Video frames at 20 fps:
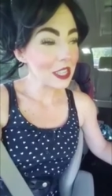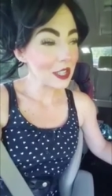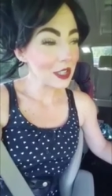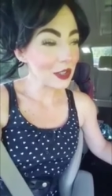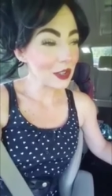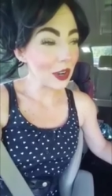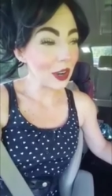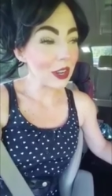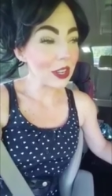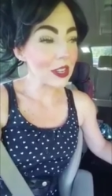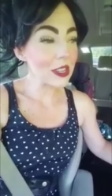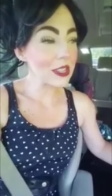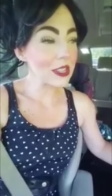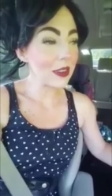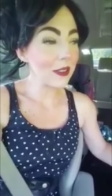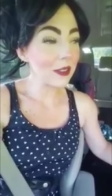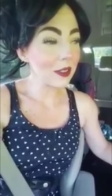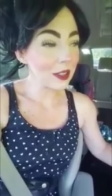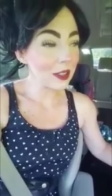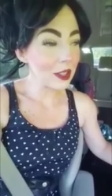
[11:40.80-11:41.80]
just draw
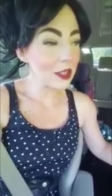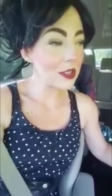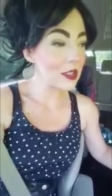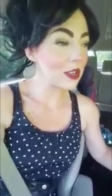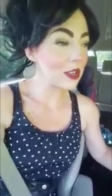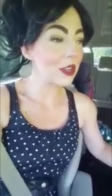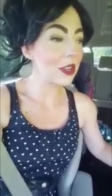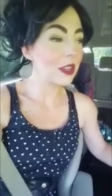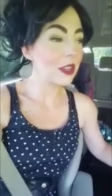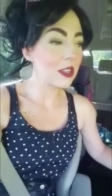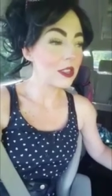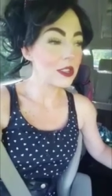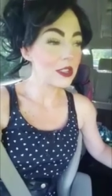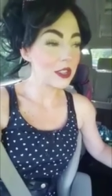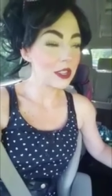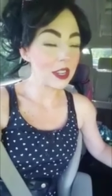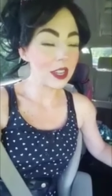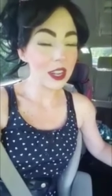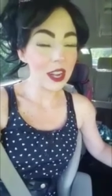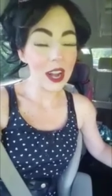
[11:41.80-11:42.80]
yourself closer and
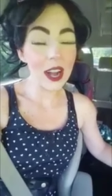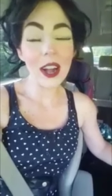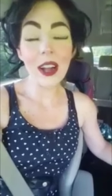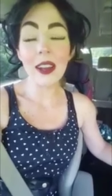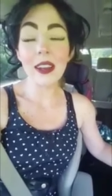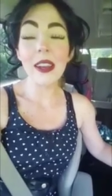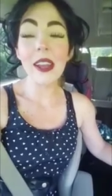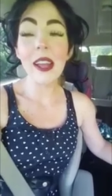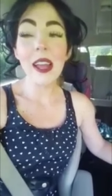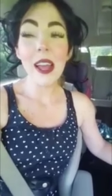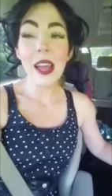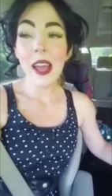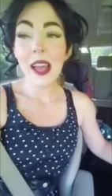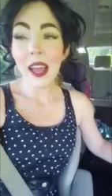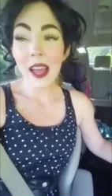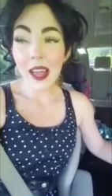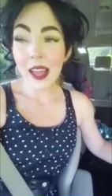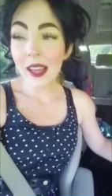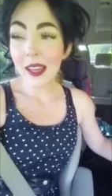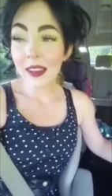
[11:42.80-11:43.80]
closer to God,
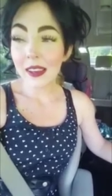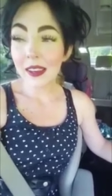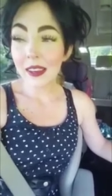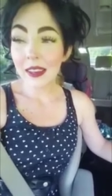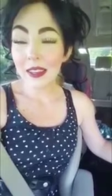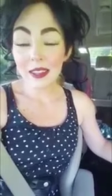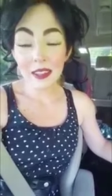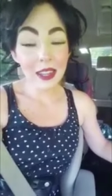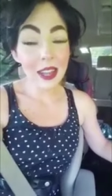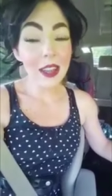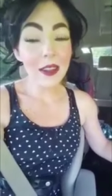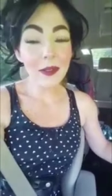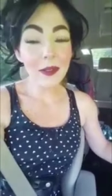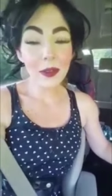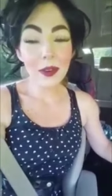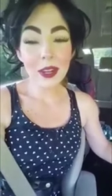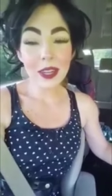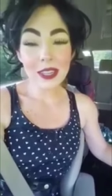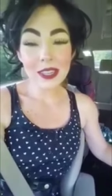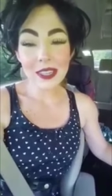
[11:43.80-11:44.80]
and
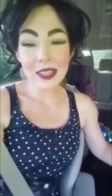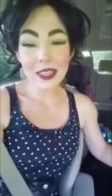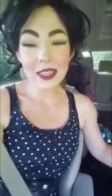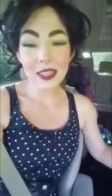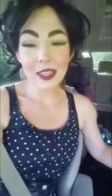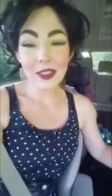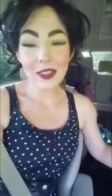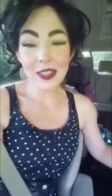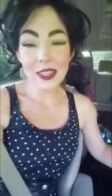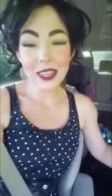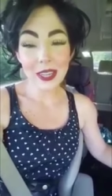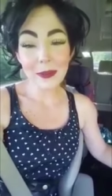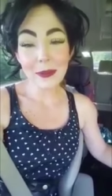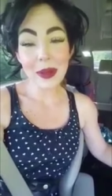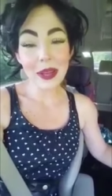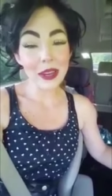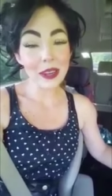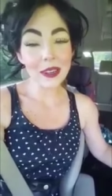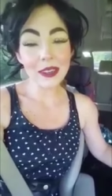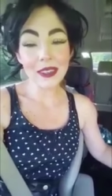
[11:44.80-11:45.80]
life will continue to
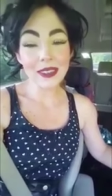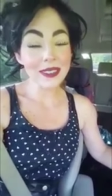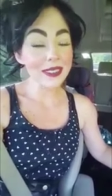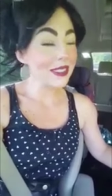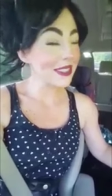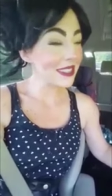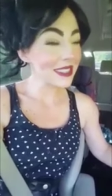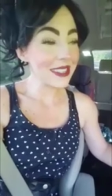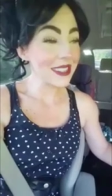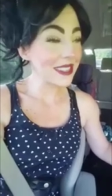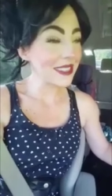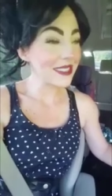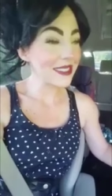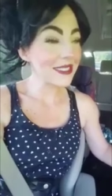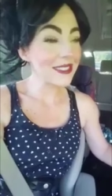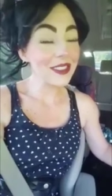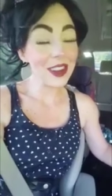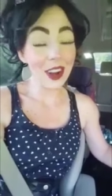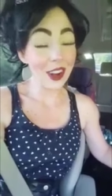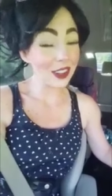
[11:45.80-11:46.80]
get better. It's just
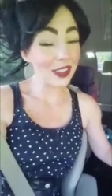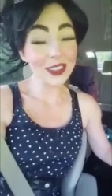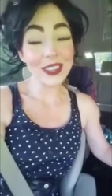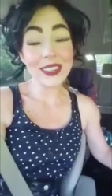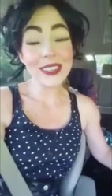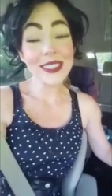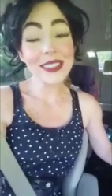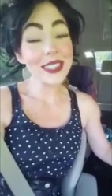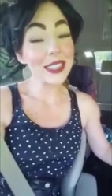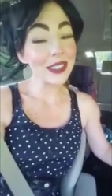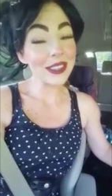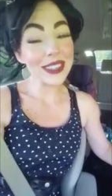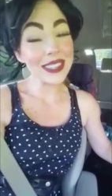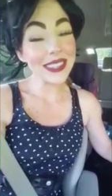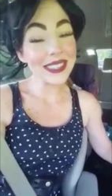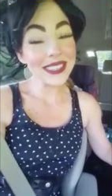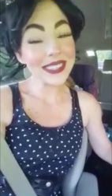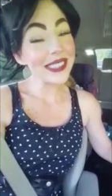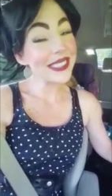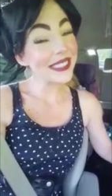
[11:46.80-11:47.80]
all there is to
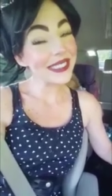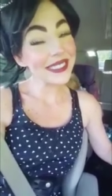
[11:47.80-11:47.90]
it.